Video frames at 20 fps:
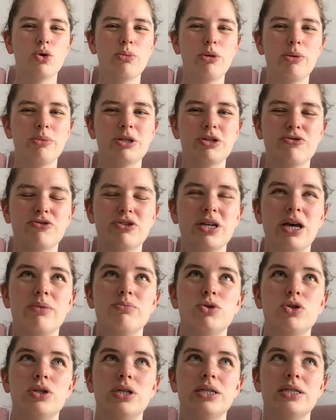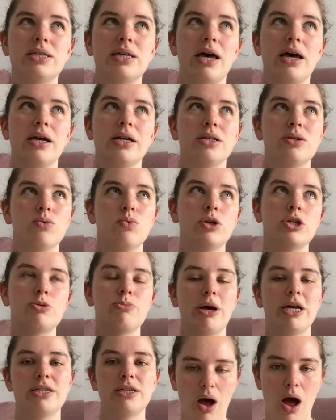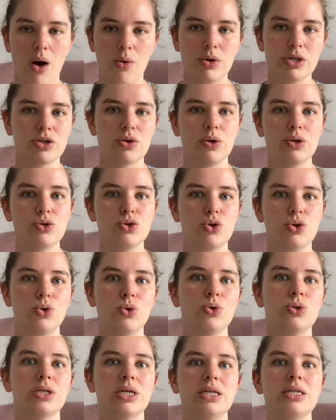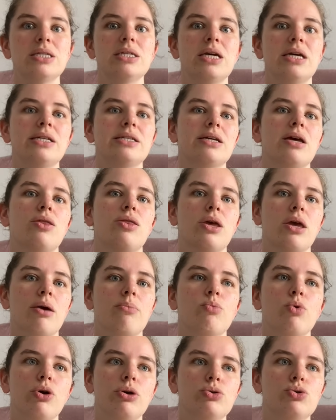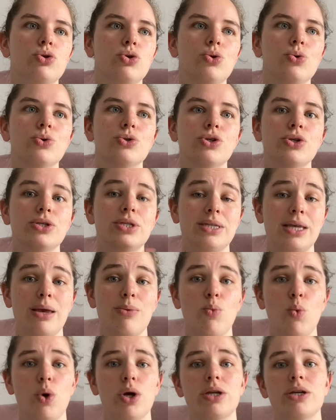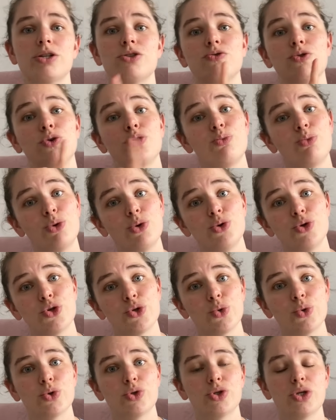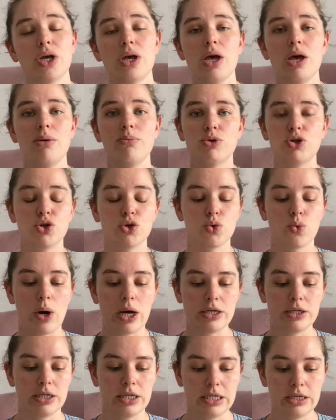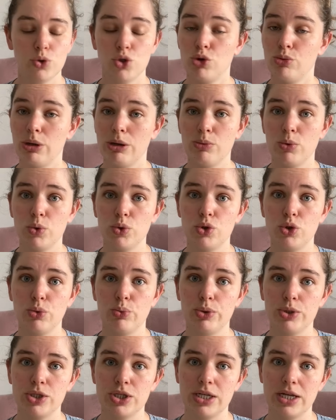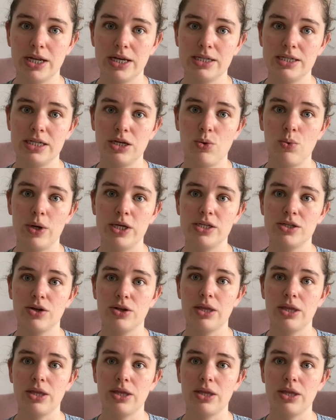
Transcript: me a bit of time to decide which pattern I was going to use. In the end, I think I'm going to use the same one as for the blue shorts, but just widen it to be able to put an elastic waist on